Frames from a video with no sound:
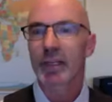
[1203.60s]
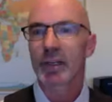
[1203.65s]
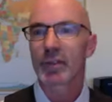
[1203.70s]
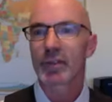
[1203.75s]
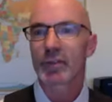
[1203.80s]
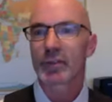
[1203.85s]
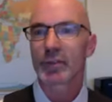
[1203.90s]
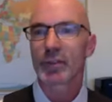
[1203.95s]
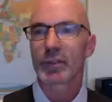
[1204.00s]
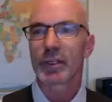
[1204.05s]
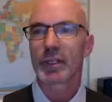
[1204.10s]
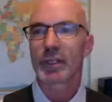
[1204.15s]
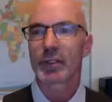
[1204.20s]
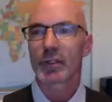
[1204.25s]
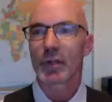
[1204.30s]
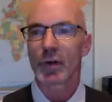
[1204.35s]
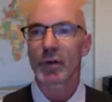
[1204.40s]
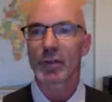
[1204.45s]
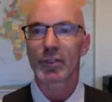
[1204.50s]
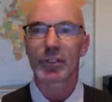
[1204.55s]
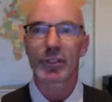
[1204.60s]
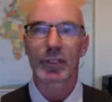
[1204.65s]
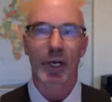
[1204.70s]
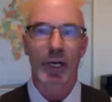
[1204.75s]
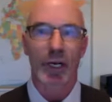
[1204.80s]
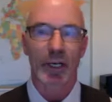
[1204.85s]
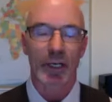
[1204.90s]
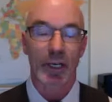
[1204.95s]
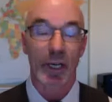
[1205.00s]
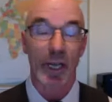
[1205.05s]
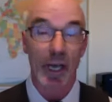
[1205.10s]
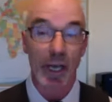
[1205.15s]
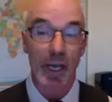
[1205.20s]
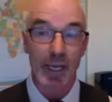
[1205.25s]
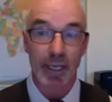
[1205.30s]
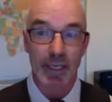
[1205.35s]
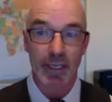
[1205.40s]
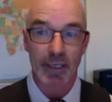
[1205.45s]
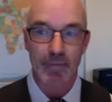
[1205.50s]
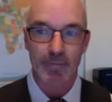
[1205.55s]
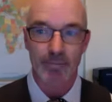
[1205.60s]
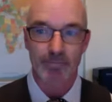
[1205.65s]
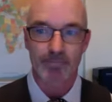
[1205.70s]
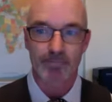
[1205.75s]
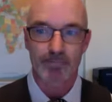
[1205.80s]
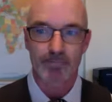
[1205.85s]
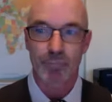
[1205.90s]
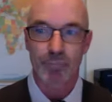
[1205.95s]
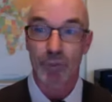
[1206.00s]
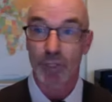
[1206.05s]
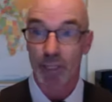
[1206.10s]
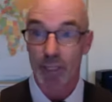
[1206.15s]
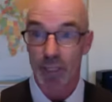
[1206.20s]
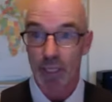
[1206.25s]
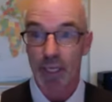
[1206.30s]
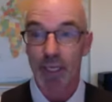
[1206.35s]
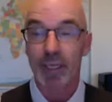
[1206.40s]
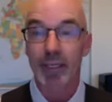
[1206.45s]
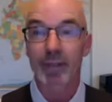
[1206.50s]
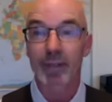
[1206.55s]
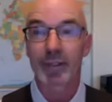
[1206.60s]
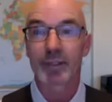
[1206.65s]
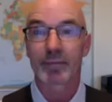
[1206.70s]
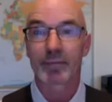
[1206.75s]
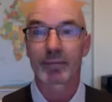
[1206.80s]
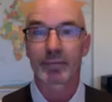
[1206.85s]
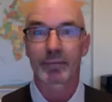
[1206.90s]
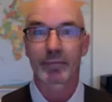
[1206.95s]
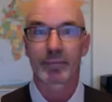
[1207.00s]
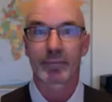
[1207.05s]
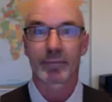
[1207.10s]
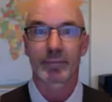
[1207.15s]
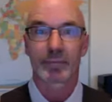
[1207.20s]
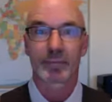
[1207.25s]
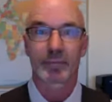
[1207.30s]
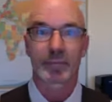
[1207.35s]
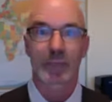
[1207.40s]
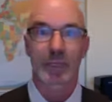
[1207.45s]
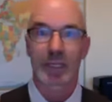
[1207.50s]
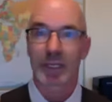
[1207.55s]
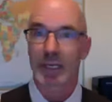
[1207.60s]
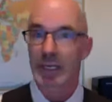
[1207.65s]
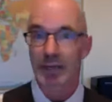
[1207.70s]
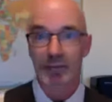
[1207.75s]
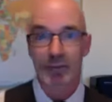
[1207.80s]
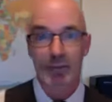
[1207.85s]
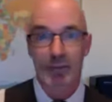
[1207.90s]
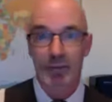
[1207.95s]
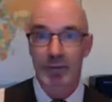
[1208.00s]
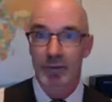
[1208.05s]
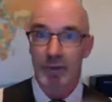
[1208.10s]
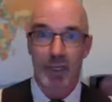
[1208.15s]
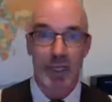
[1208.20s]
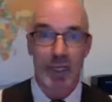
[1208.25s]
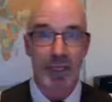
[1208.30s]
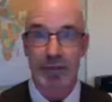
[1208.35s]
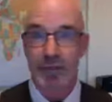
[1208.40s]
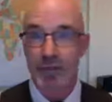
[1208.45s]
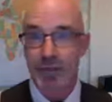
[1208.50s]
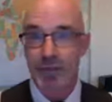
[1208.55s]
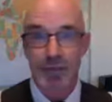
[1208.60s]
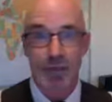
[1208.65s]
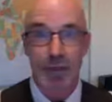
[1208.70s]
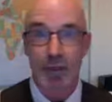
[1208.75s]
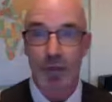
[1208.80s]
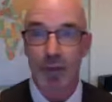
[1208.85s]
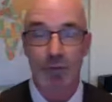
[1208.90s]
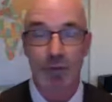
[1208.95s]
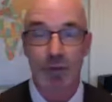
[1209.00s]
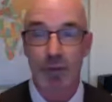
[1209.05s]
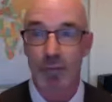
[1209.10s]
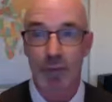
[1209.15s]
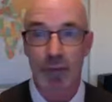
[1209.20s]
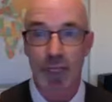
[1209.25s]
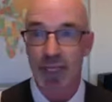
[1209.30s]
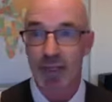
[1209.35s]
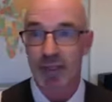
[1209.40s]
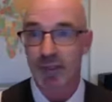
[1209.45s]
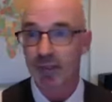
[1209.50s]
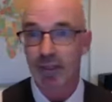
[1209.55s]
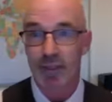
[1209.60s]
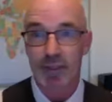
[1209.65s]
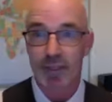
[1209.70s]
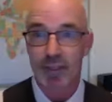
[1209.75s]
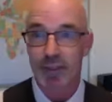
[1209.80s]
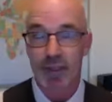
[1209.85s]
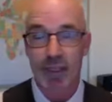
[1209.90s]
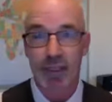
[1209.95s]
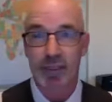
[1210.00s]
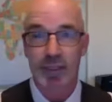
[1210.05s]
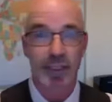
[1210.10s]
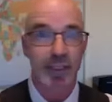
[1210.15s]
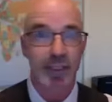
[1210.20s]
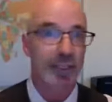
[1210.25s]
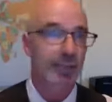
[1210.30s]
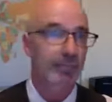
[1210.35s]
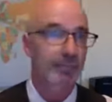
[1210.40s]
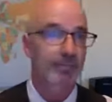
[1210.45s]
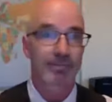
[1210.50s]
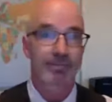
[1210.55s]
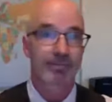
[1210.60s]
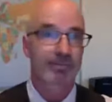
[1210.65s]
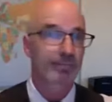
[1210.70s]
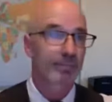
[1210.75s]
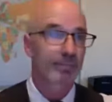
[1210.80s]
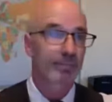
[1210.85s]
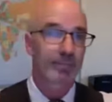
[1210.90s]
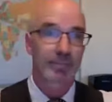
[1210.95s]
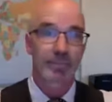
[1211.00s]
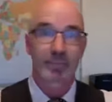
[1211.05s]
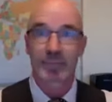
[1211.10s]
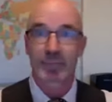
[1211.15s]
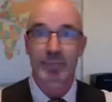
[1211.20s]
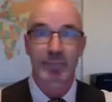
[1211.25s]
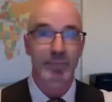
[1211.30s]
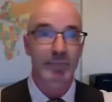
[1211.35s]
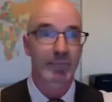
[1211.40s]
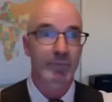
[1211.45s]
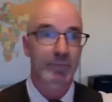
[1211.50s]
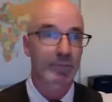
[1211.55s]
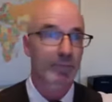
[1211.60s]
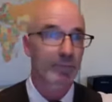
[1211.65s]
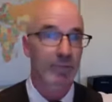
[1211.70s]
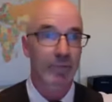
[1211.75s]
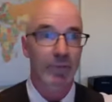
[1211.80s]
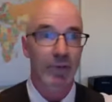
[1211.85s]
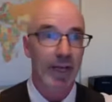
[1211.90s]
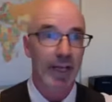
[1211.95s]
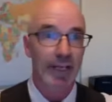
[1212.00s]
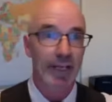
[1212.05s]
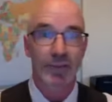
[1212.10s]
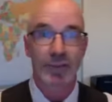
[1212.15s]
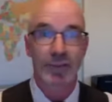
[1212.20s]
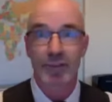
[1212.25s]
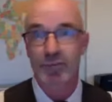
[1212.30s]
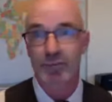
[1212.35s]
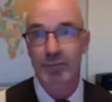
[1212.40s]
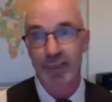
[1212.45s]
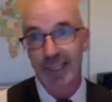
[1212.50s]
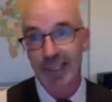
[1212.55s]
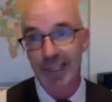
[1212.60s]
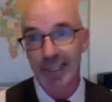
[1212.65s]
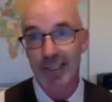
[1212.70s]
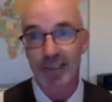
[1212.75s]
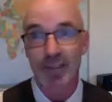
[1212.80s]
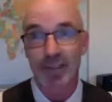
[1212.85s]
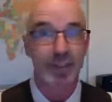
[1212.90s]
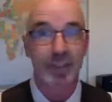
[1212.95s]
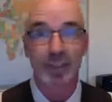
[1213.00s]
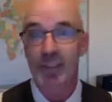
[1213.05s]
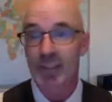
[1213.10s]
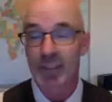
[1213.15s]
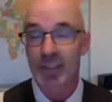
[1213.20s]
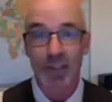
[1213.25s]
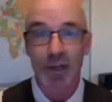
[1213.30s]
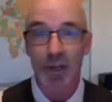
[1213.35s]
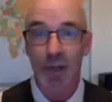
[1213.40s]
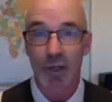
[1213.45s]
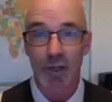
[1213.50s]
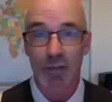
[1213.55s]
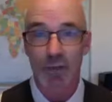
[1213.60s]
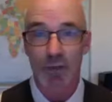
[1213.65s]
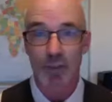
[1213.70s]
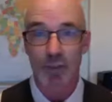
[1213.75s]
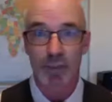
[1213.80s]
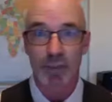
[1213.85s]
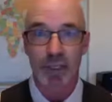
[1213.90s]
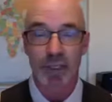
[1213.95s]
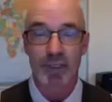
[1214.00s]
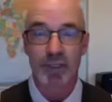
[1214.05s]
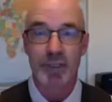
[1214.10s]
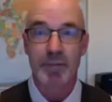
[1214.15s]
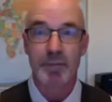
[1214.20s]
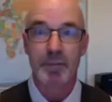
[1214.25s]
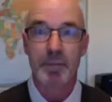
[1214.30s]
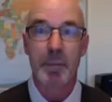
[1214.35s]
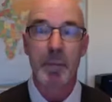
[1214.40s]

on doing coaching online with a client, like I have clients all over the planet, Australia, France, England, all over the place.